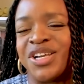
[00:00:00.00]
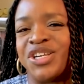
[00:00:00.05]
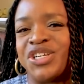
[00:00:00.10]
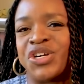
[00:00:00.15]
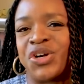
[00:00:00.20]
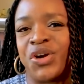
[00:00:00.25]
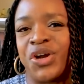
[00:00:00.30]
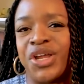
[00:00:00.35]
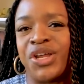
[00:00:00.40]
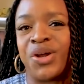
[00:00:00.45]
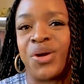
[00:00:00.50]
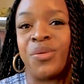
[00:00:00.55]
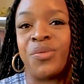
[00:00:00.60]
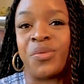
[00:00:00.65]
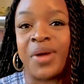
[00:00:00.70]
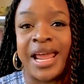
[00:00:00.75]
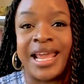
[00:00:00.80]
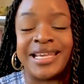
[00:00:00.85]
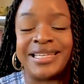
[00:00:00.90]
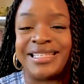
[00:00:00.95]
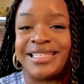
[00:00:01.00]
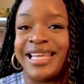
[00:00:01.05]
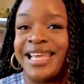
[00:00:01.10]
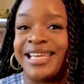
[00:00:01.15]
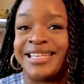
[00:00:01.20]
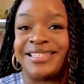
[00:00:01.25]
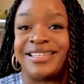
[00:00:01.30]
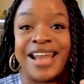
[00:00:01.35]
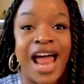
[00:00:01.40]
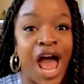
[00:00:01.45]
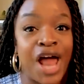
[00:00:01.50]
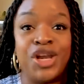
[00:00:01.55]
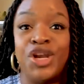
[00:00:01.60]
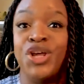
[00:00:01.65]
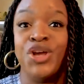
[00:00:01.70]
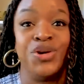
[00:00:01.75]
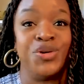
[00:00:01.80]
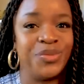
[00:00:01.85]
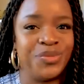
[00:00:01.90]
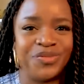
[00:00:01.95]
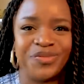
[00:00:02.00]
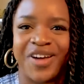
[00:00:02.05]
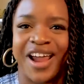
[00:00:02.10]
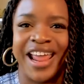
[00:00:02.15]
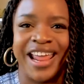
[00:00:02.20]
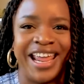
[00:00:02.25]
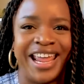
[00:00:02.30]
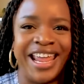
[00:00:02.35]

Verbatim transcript: during your race is not new, right?